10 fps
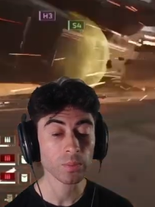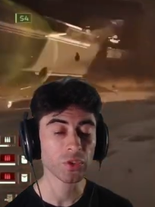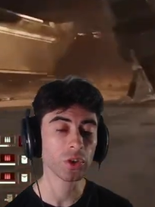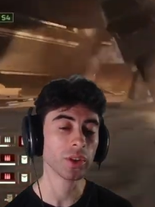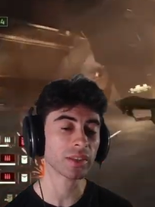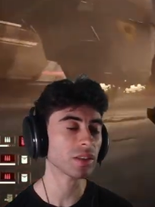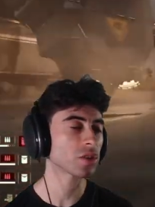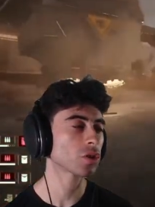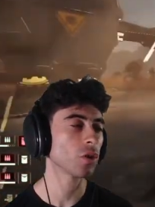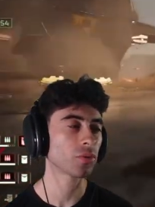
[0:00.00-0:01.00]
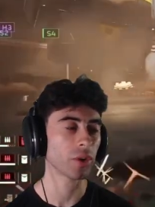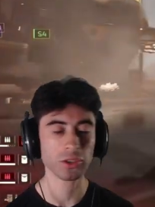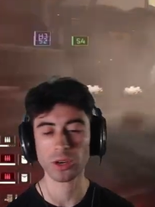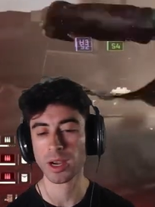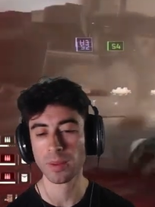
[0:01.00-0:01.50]
Dude, this is so
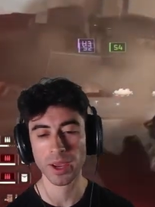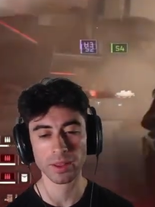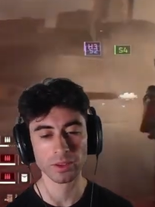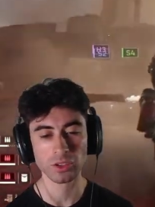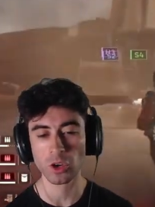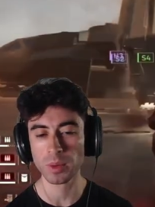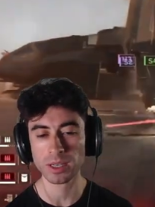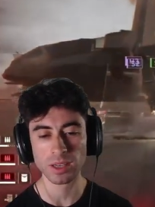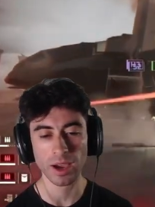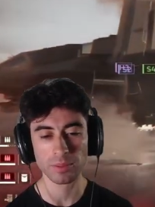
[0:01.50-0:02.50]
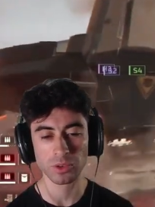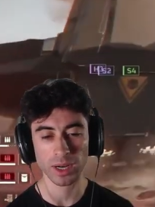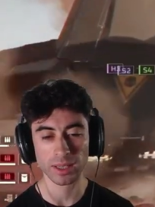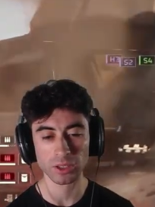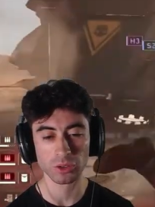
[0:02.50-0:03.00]
frustrating, man. There's so many times where I,
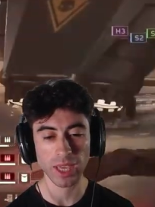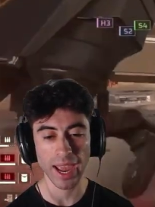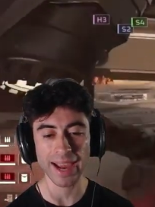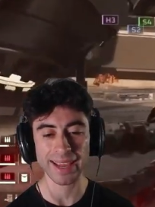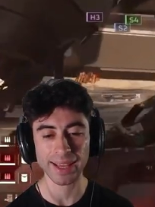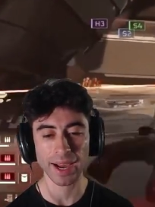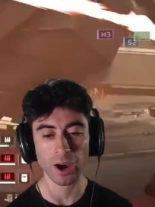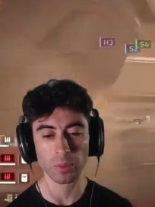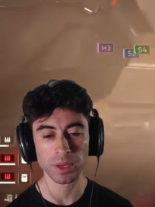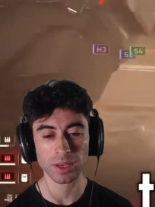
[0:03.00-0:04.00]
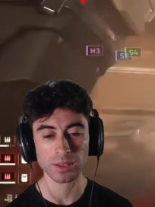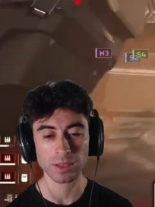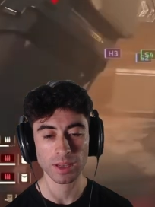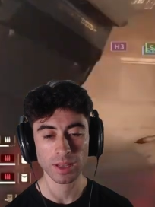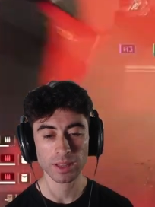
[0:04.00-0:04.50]
you can't get out because
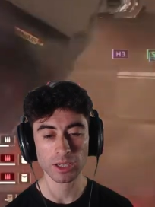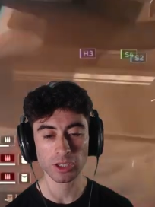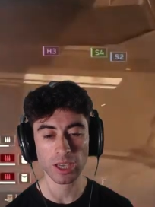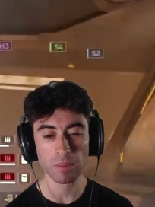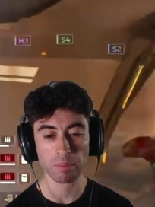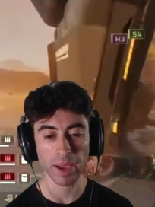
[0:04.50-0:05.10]
they just keep